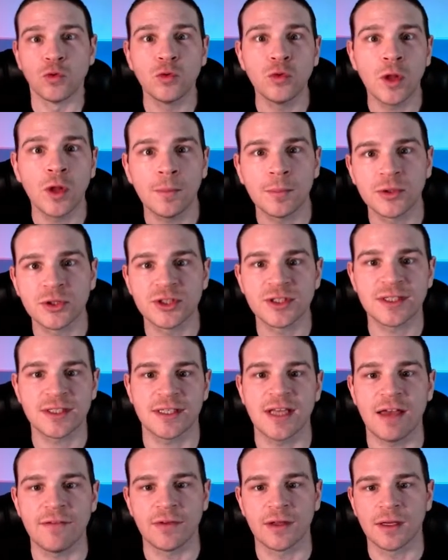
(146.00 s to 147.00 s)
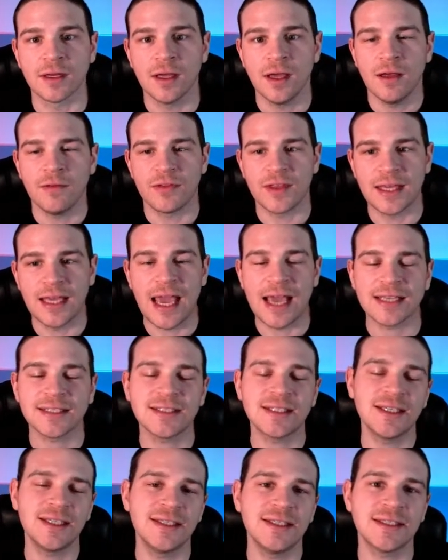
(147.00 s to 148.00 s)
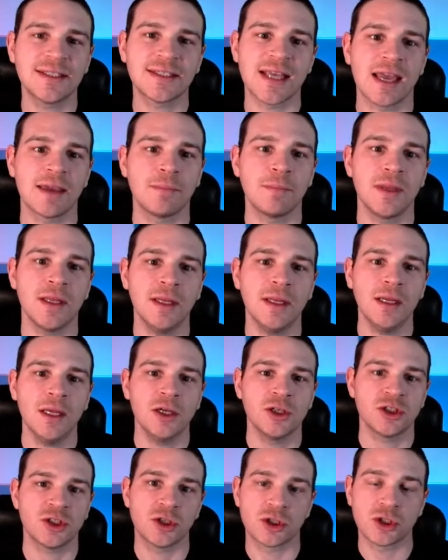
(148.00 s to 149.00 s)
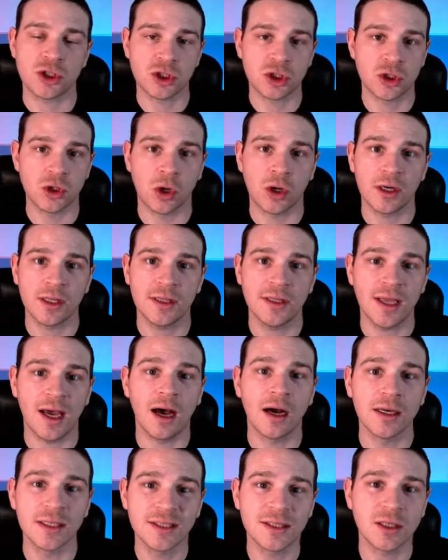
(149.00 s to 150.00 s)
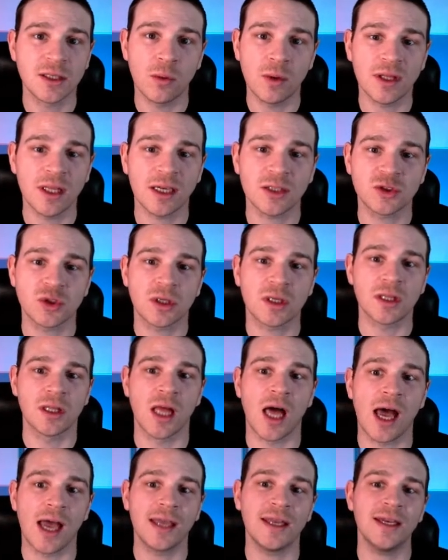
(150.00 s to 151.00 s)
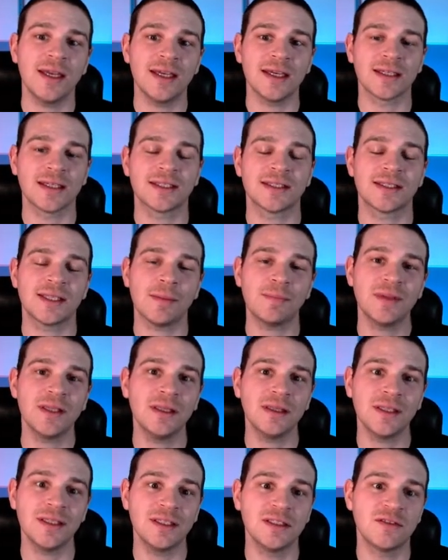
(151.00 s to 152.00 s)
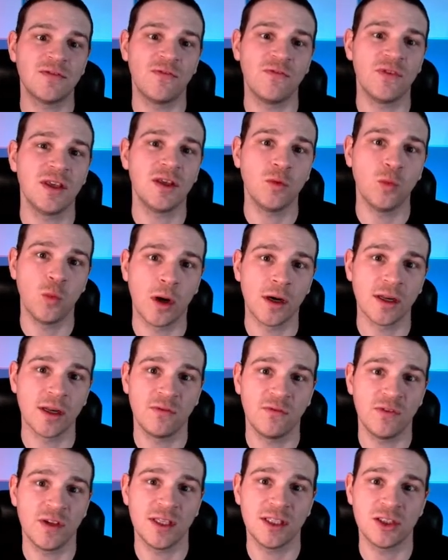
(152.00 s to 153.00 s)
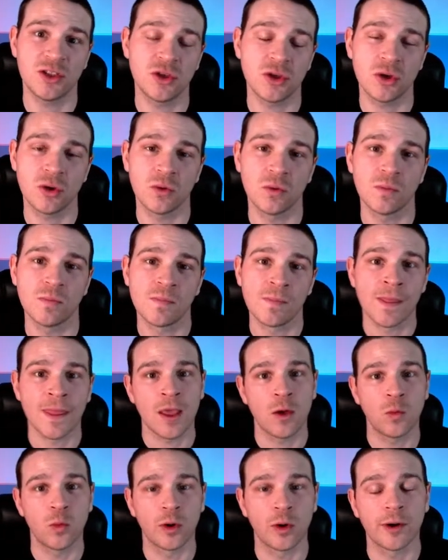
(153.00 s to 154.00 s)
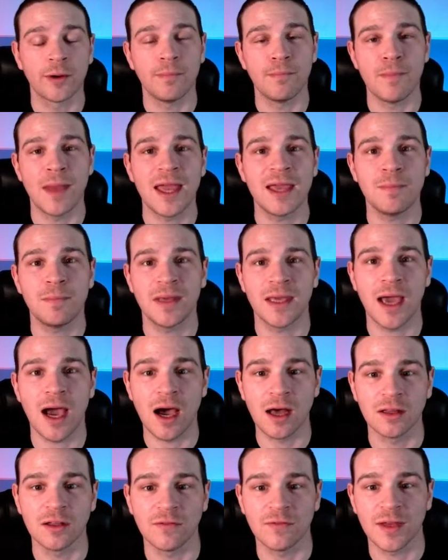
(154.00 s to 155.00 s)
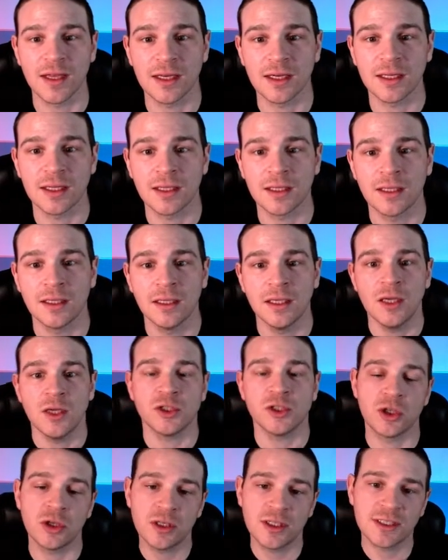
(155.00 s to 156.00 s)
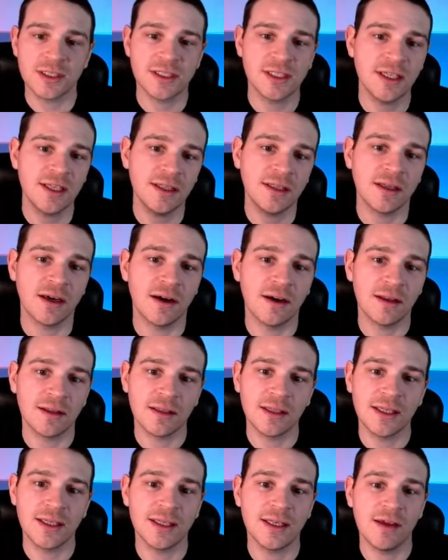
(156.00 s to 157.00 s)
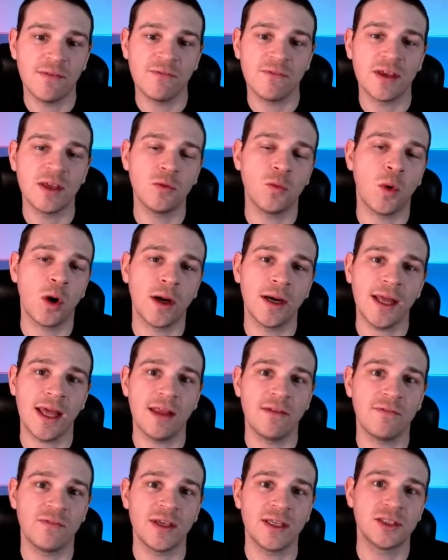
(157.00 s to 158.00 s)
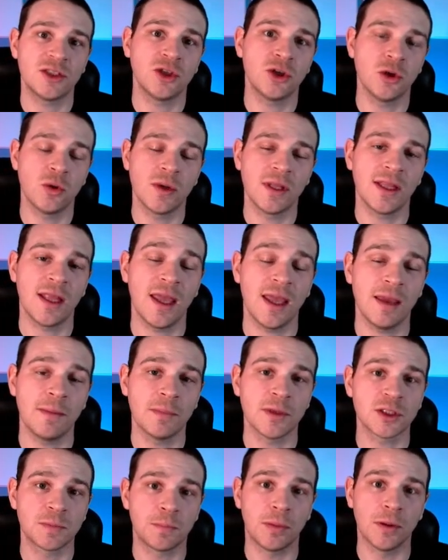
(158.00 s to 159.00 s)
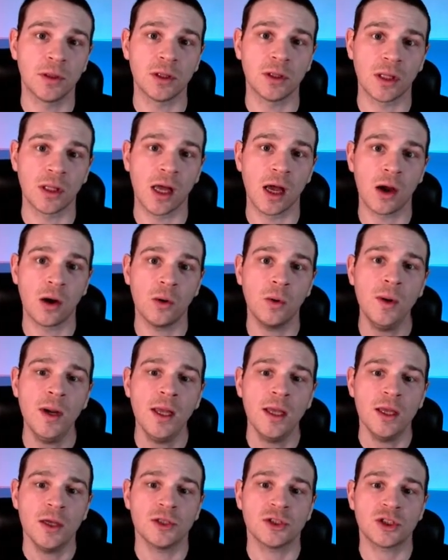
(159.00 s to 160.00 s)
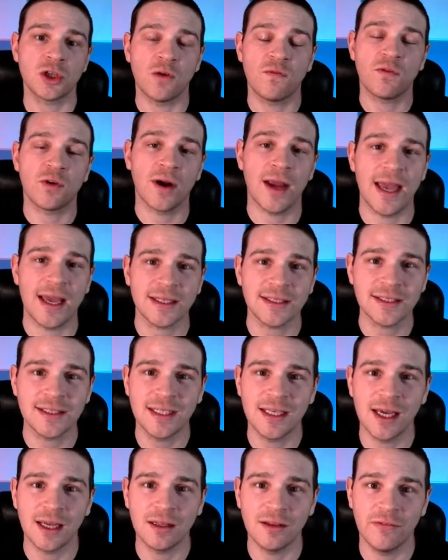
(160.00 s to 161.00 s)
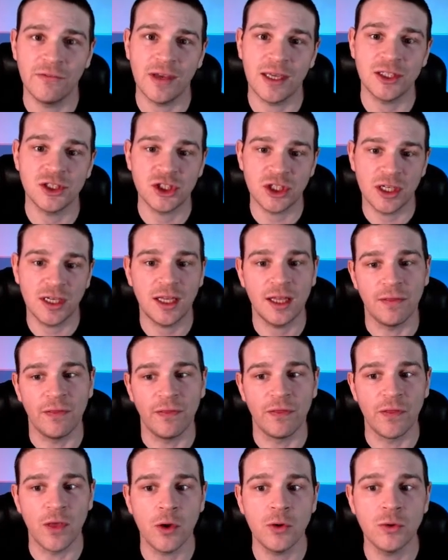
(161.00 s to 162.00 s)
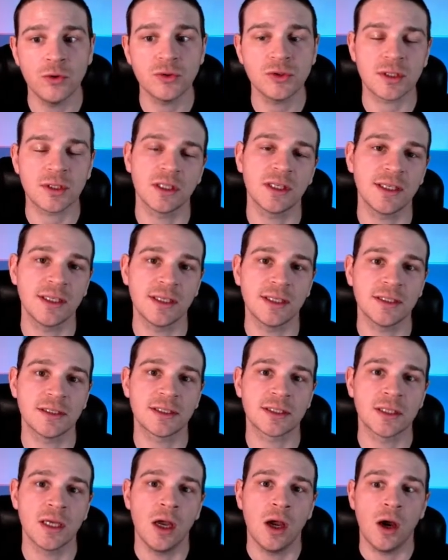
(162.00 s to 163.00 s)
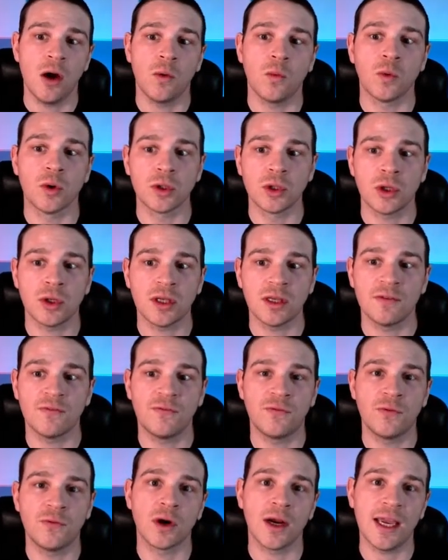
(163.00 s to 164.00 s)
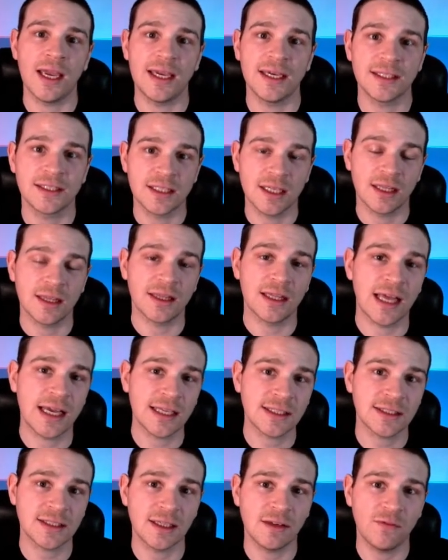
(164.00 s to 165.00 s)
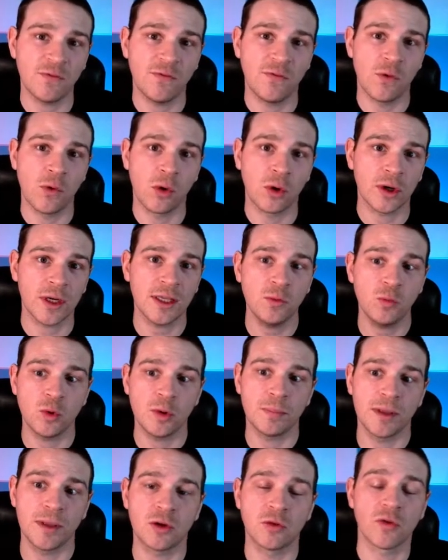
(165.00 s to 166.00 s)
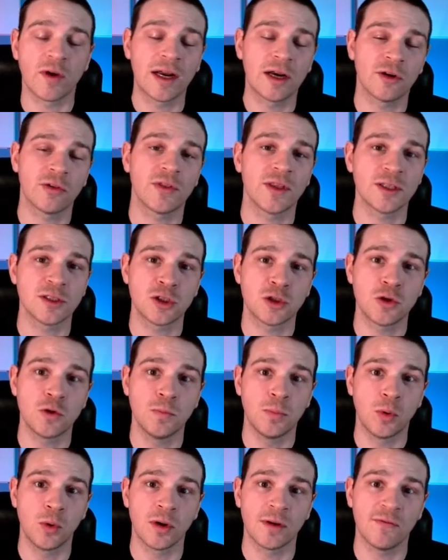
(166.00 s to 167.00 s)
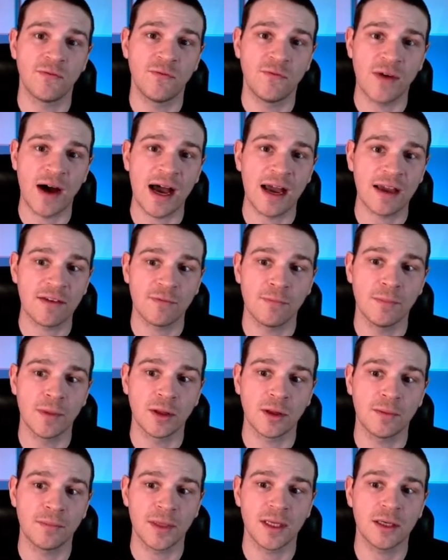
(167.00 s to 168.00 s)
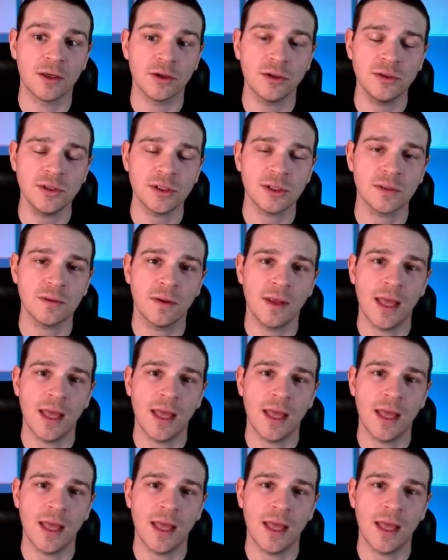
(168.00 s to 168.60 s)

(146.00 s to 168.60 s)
number seven, the S T segment should start at the isoelectric line except in leads V one and V two, where it may be elevated. So you can see lead V one and V two in the image below. So for S T elevation in those leads, we're looking for age less than forty would be greater than two point five millimeters.